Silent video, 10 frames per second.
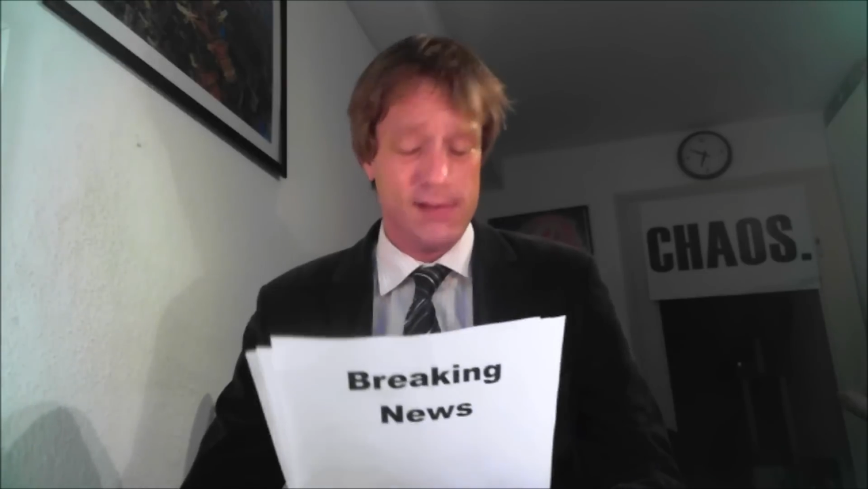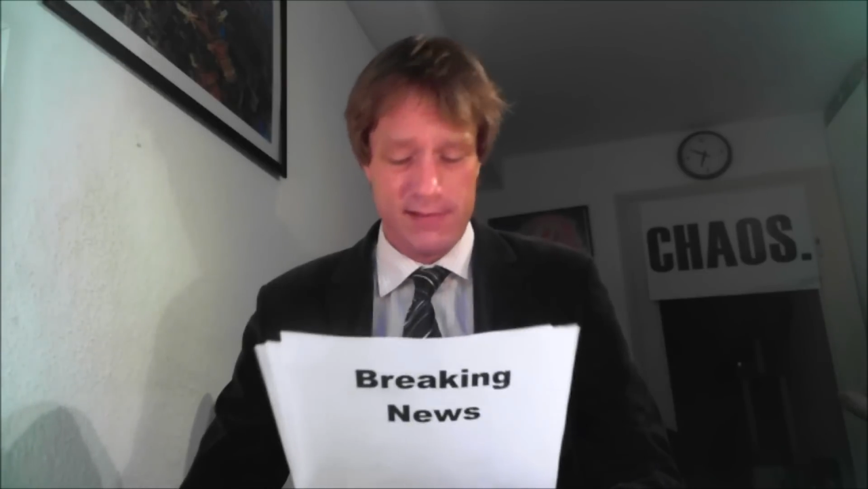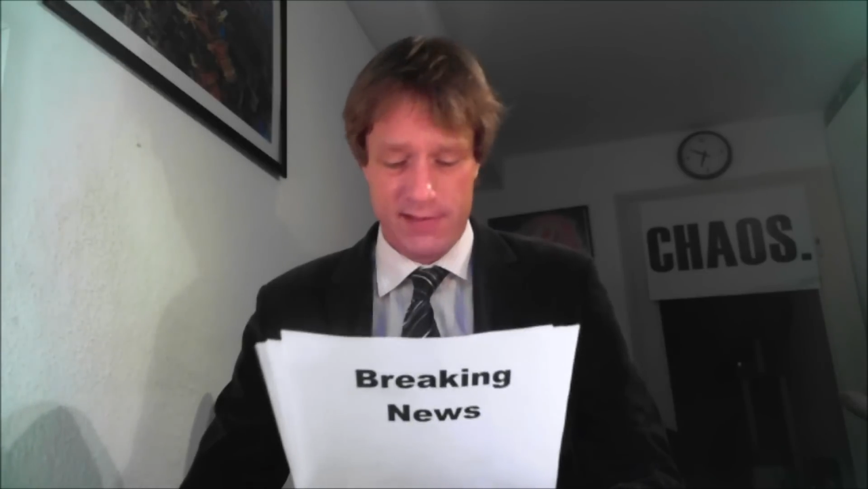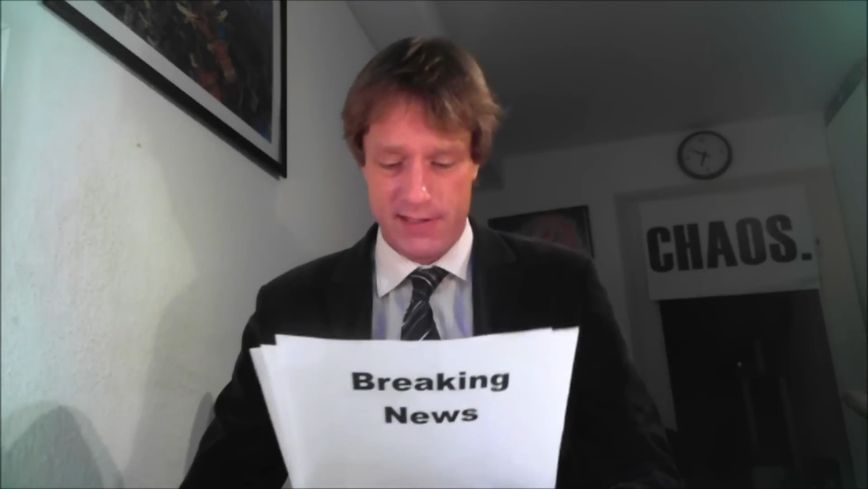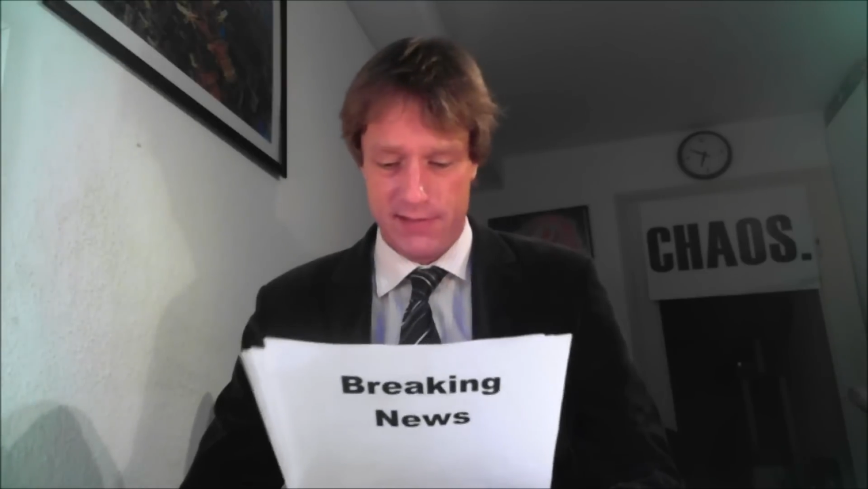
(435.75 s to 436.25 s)

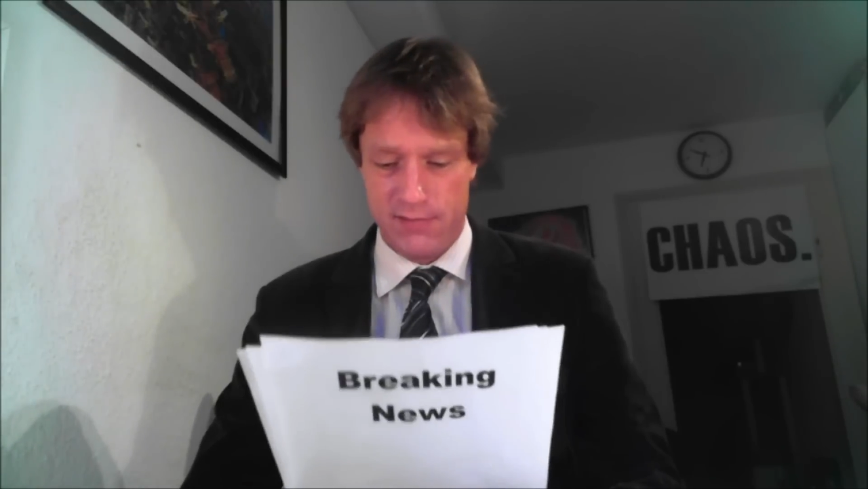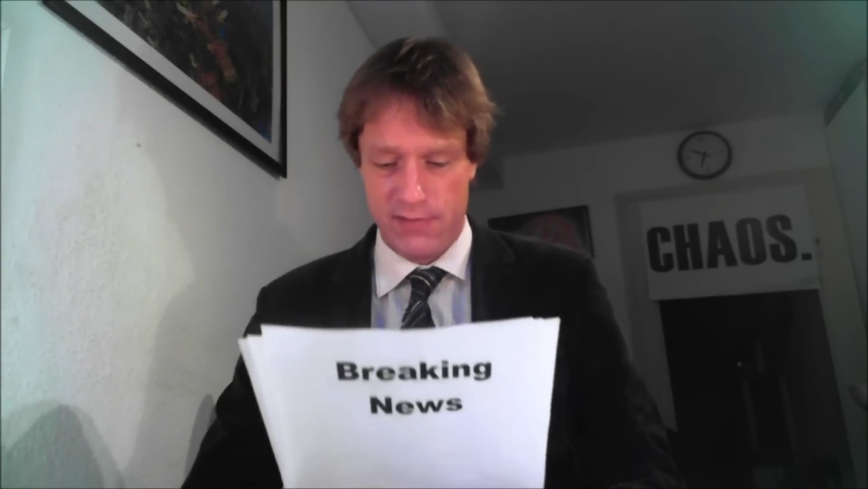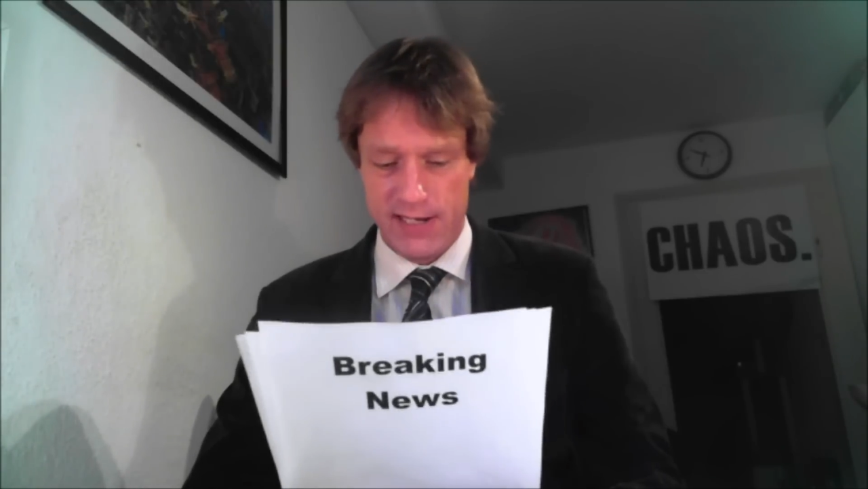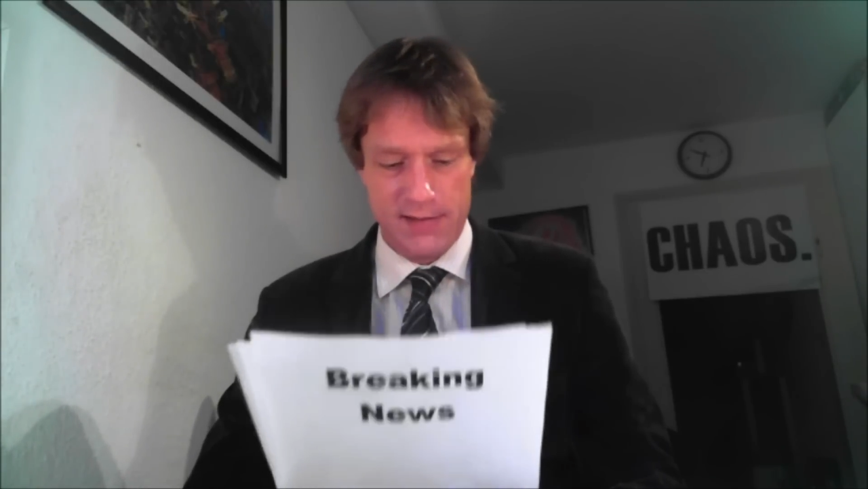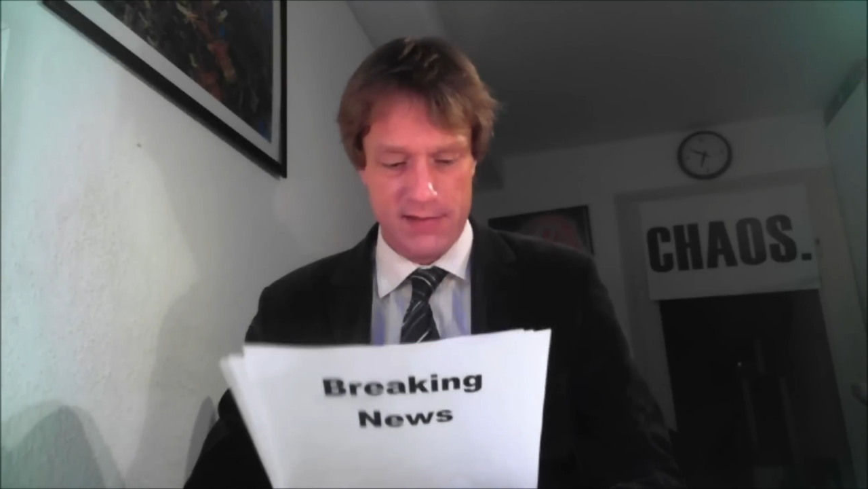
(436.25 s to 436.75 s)
the
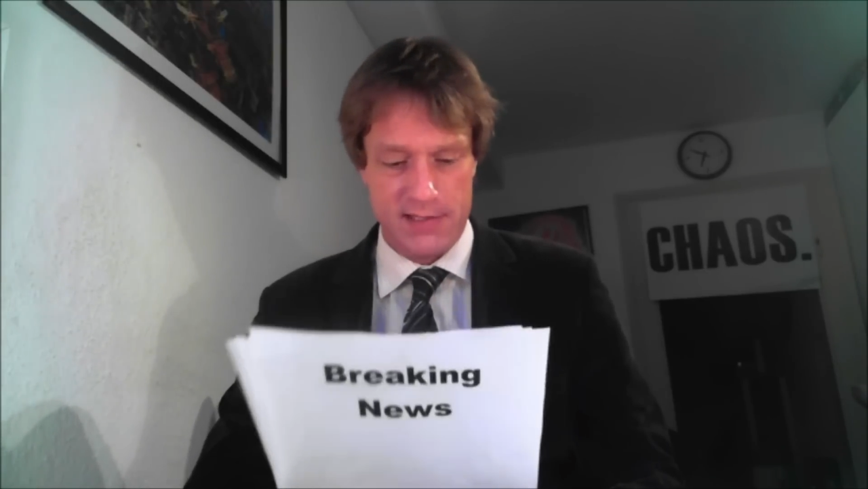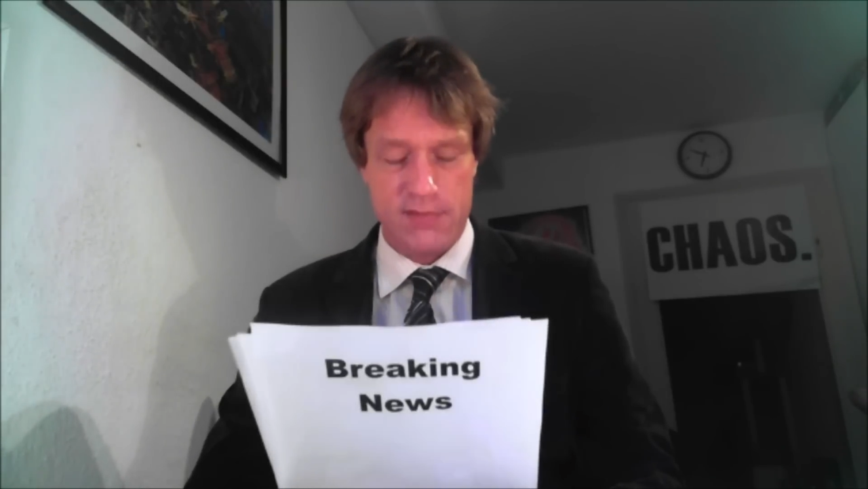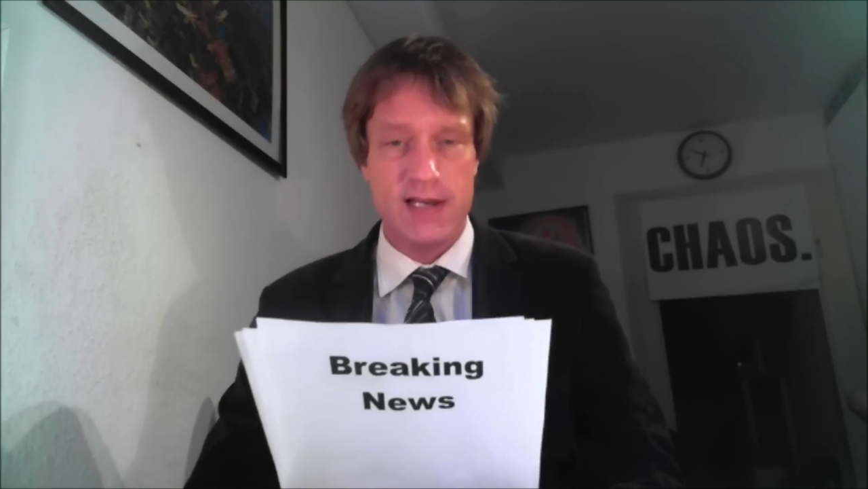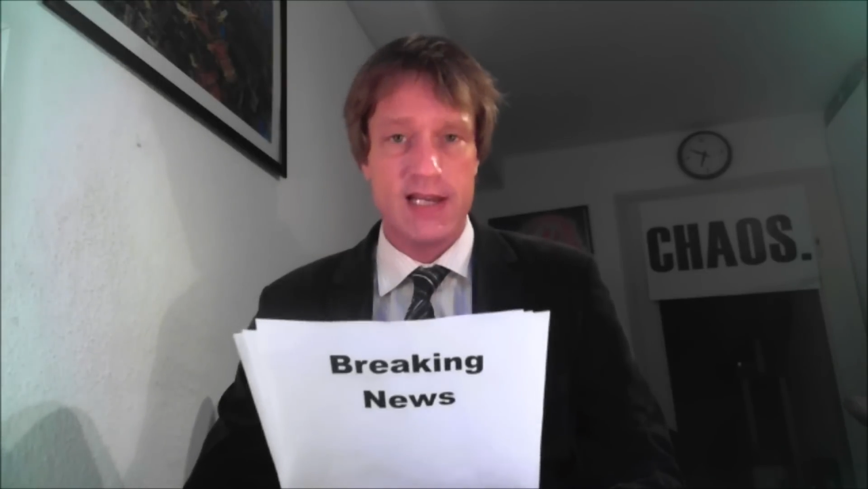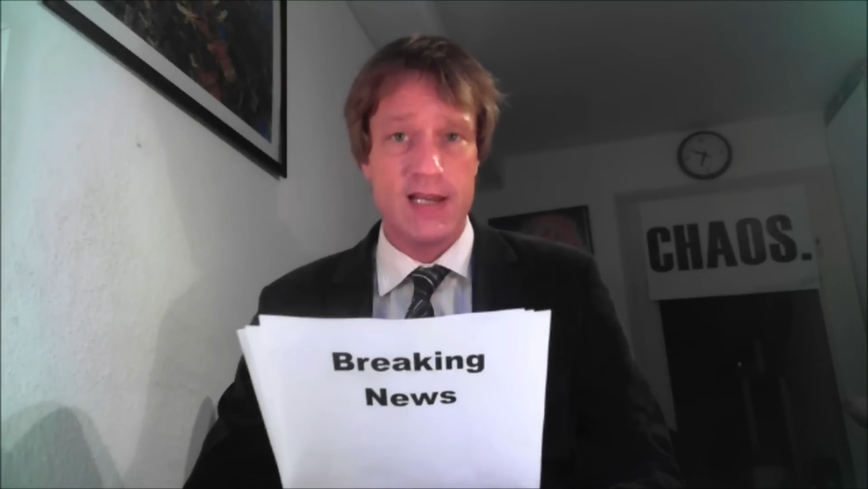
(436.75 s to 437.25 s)
real
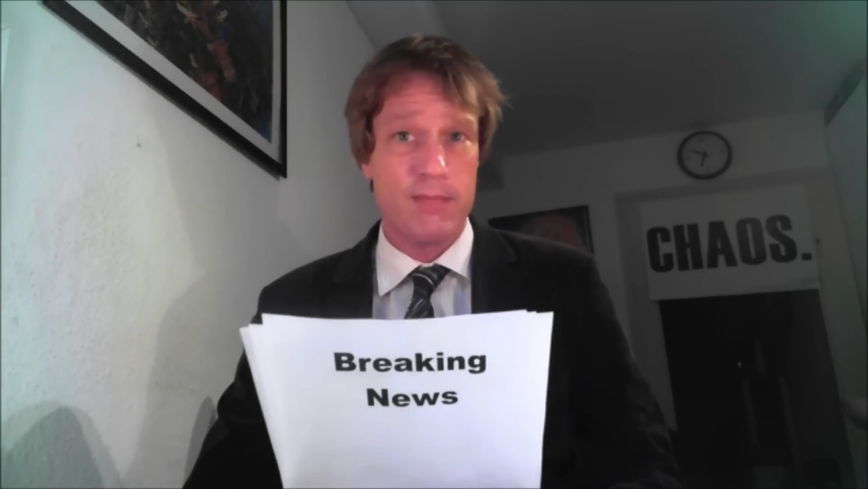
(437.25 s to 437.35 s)
3D